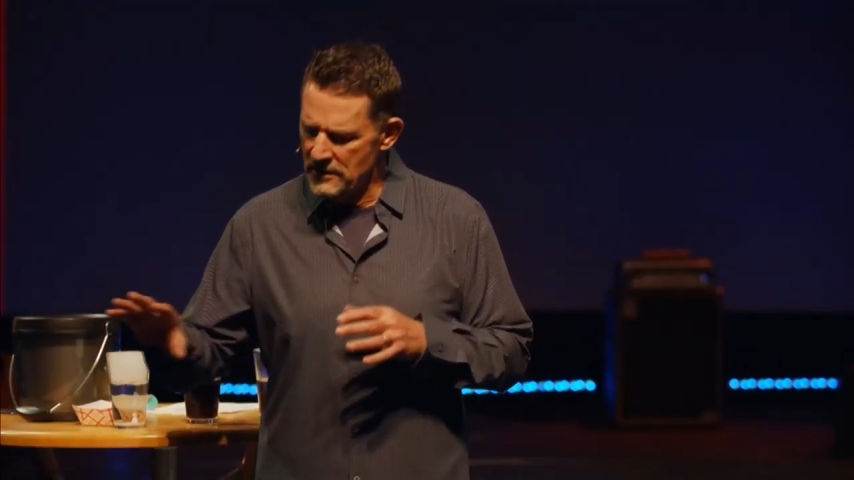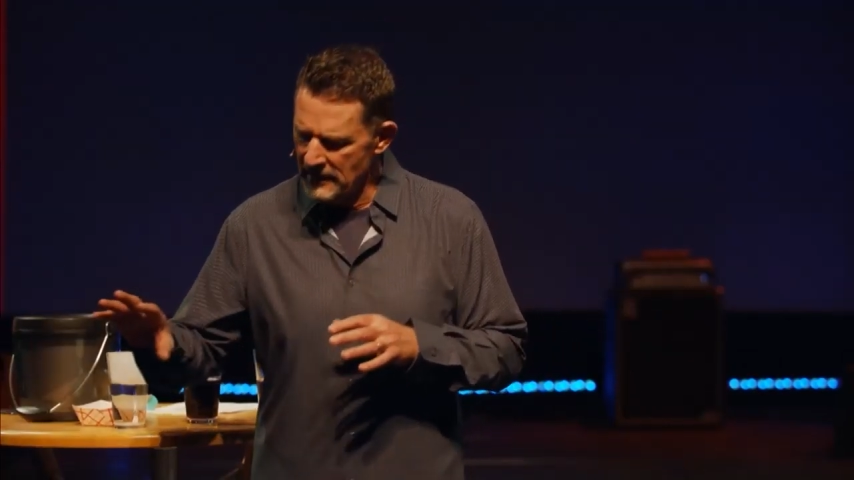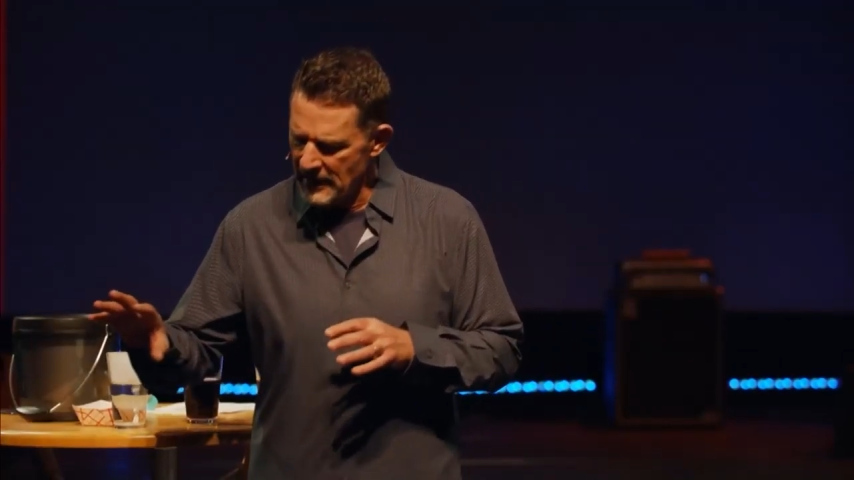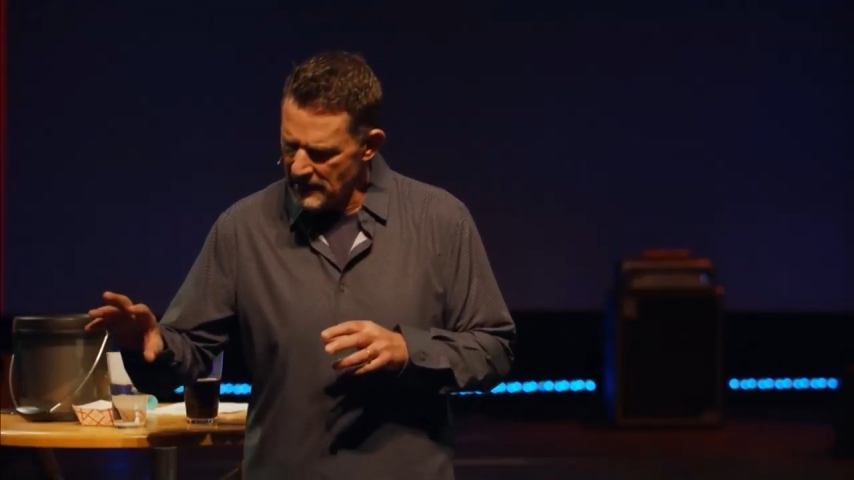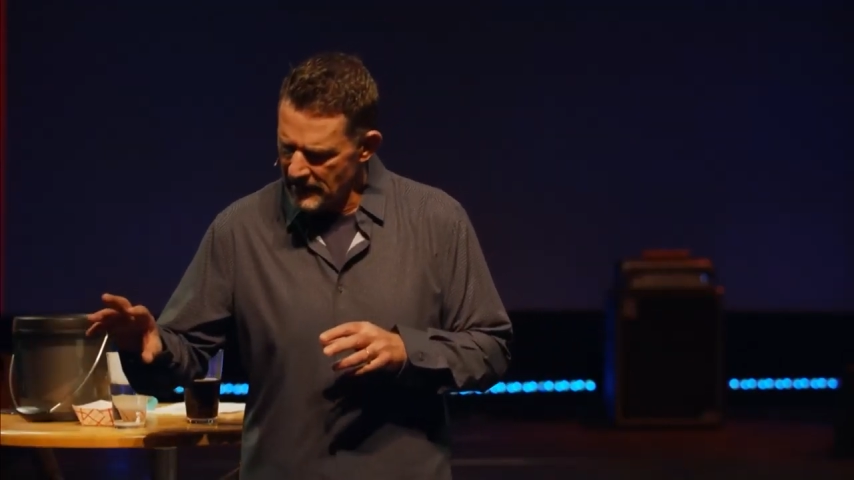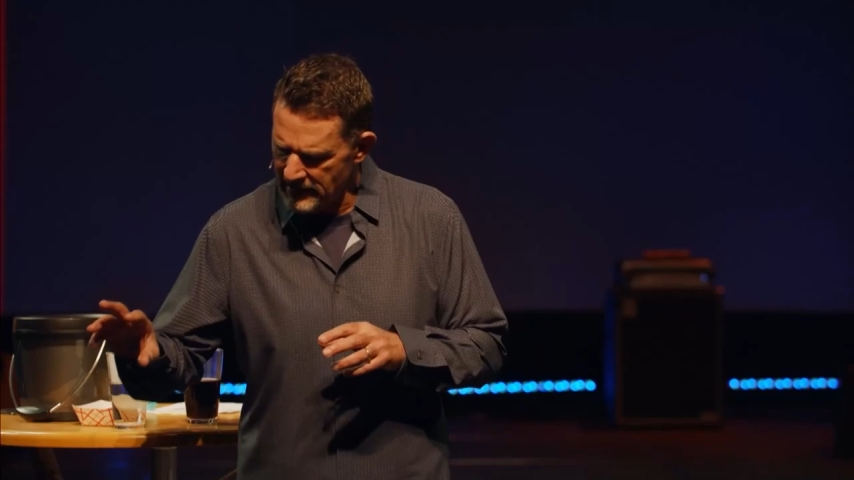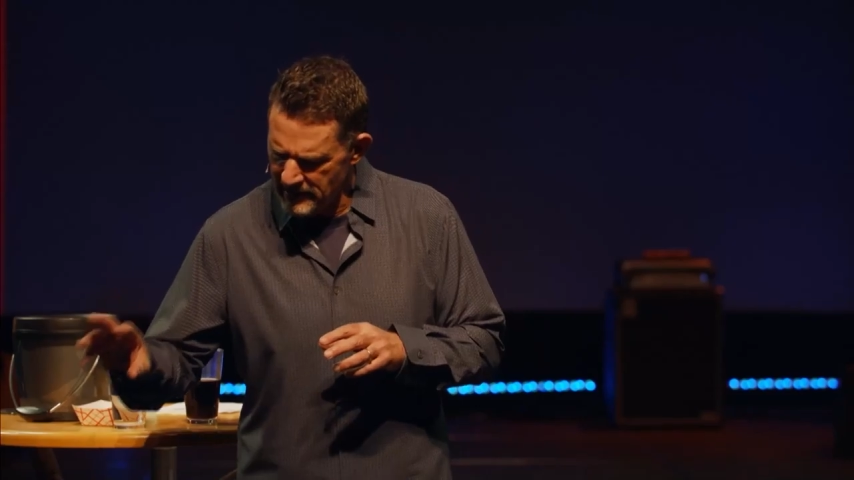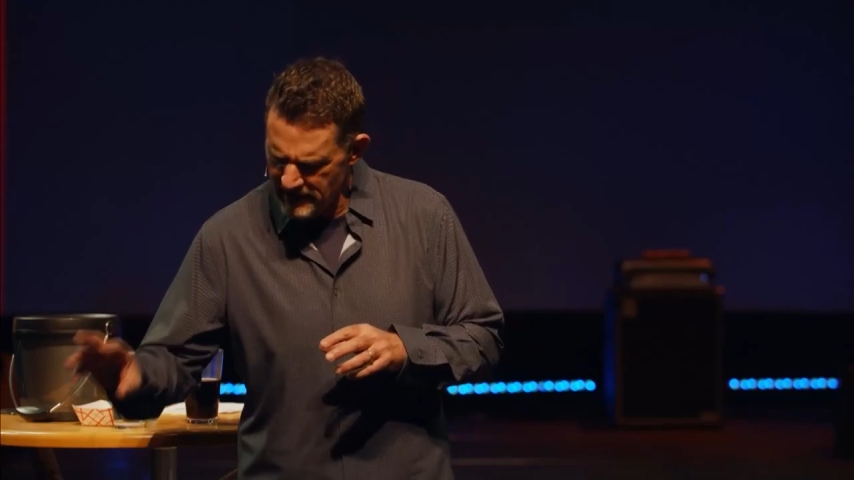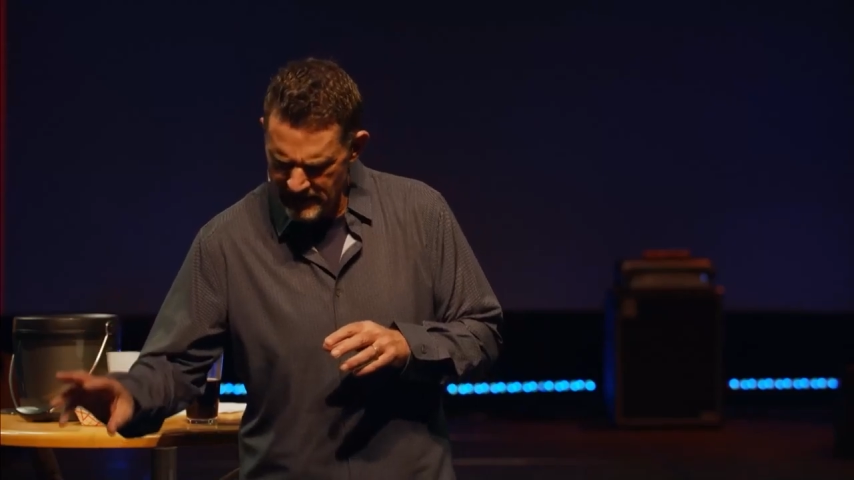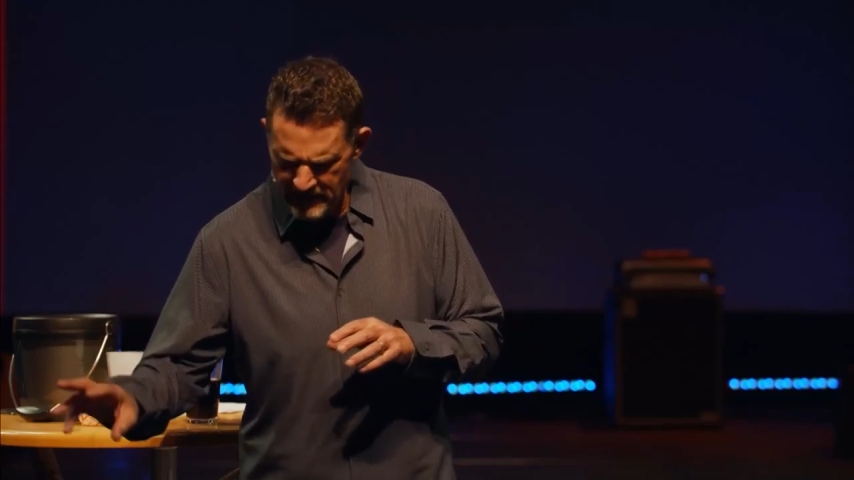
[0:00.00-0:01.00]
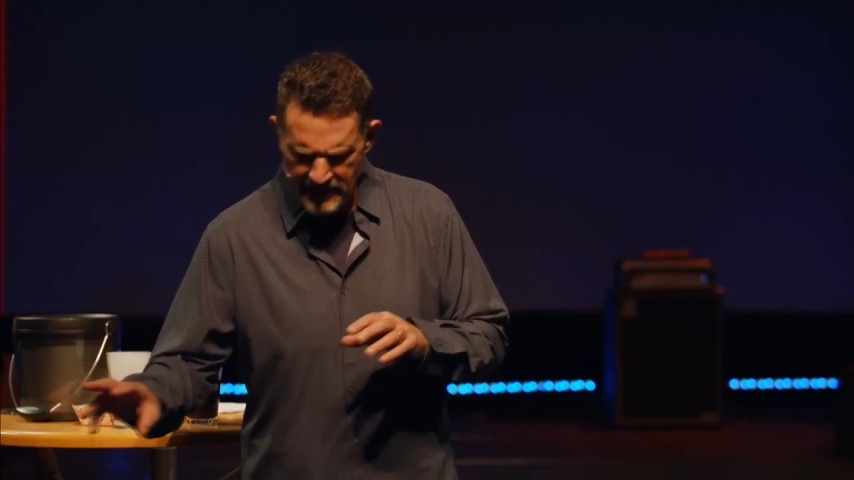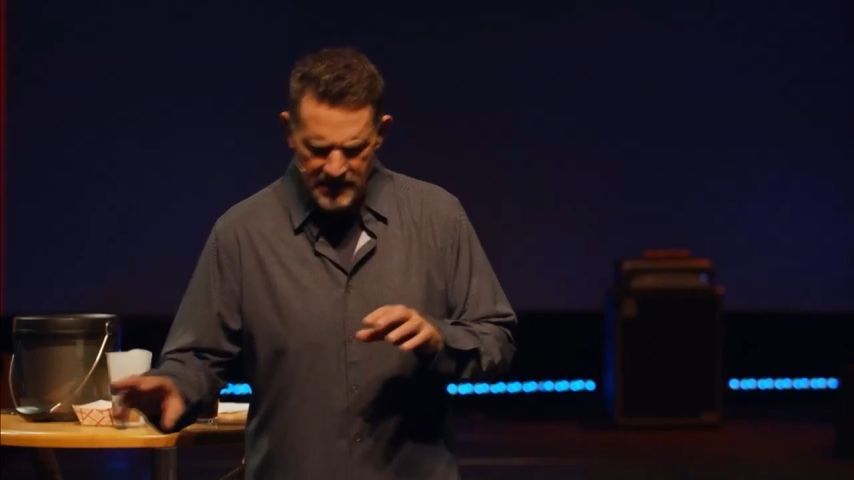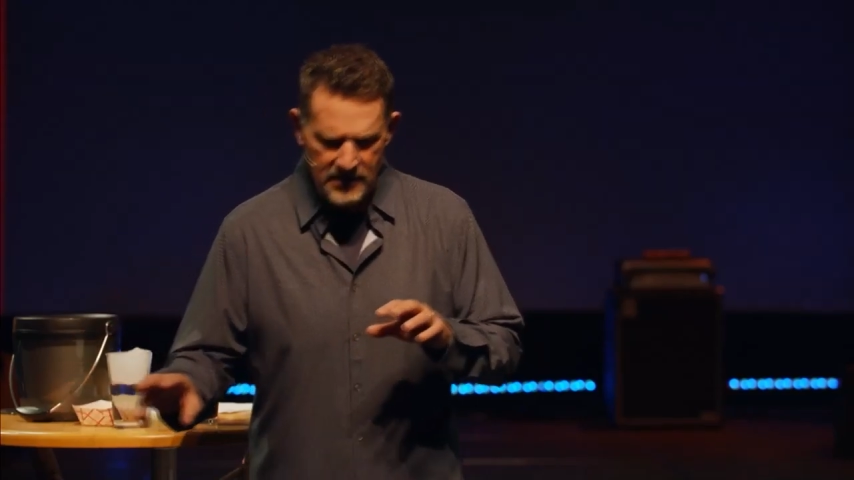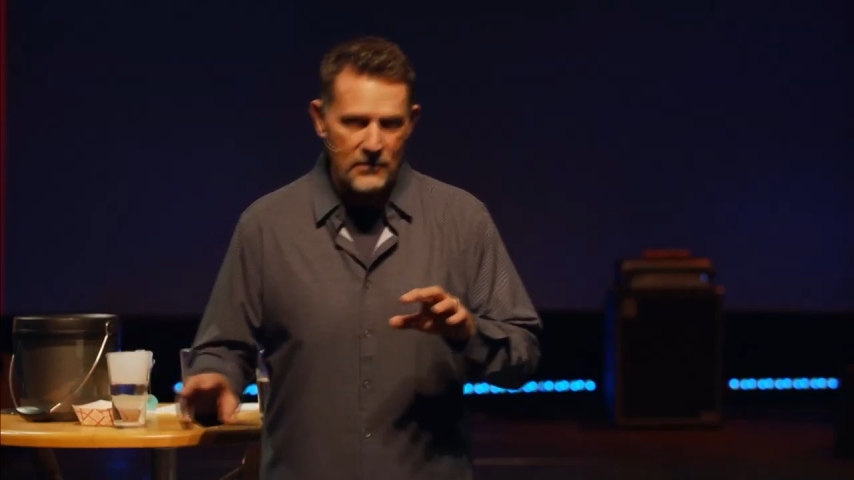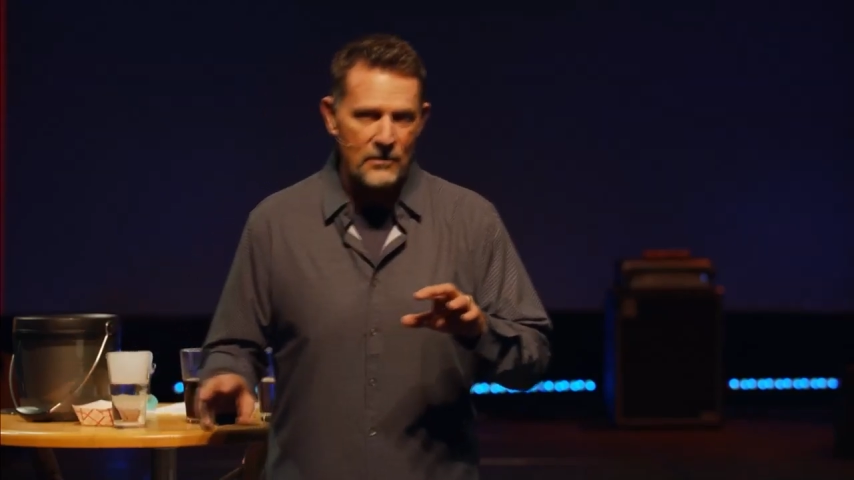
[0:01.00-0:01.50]
to not let
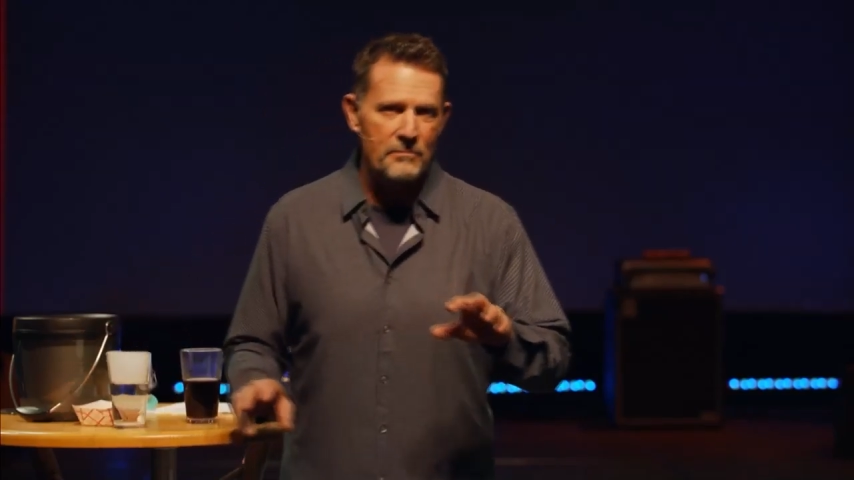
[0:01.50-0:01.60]
hate or